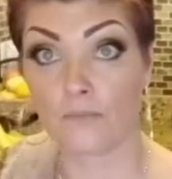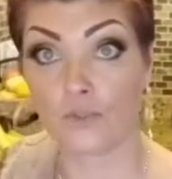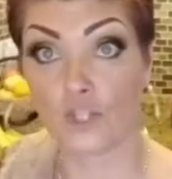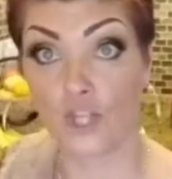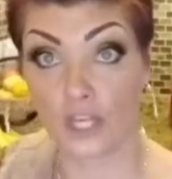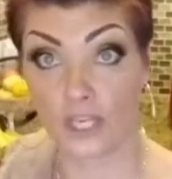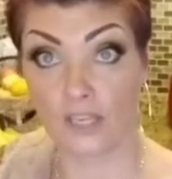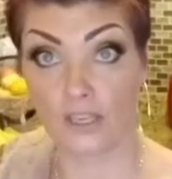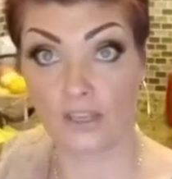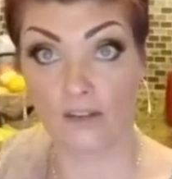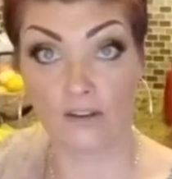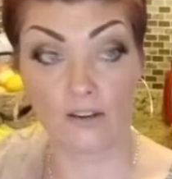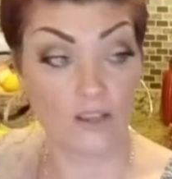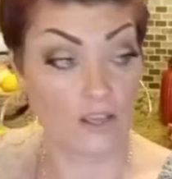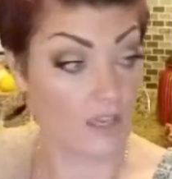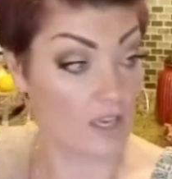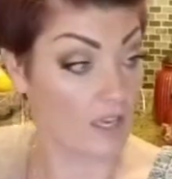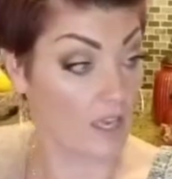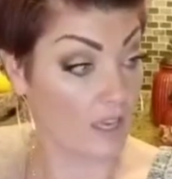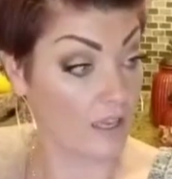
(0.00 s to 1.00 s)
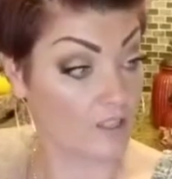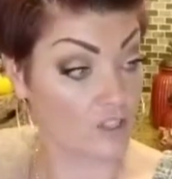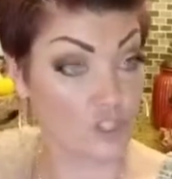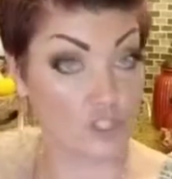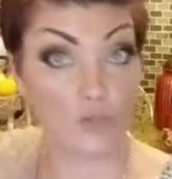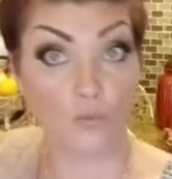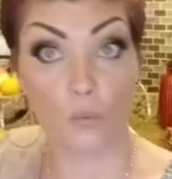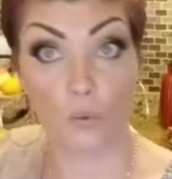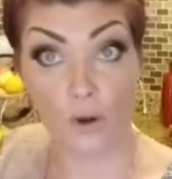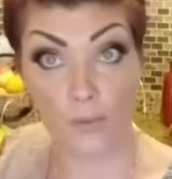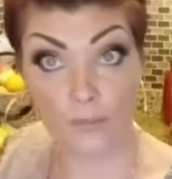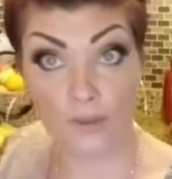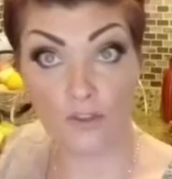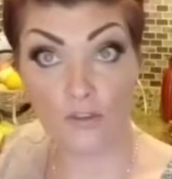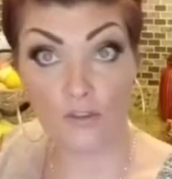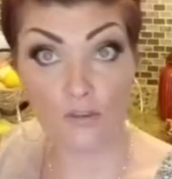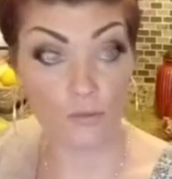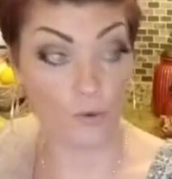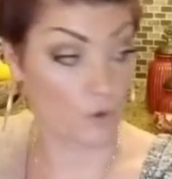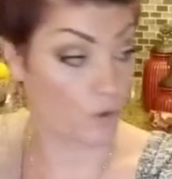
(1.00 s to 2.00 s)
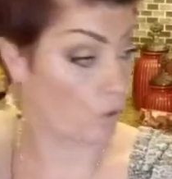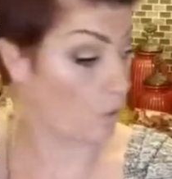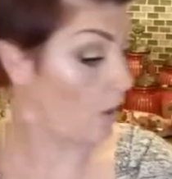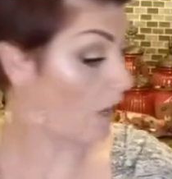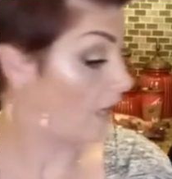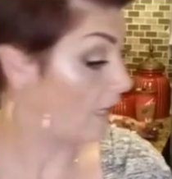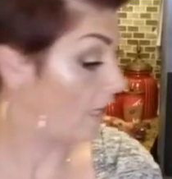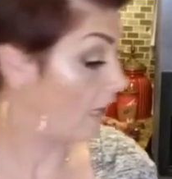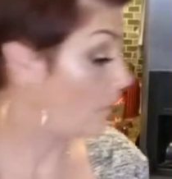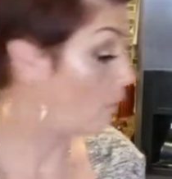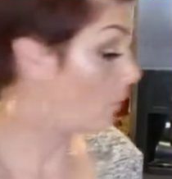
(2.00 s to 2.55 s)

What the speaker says: chicken and just warm it through. And I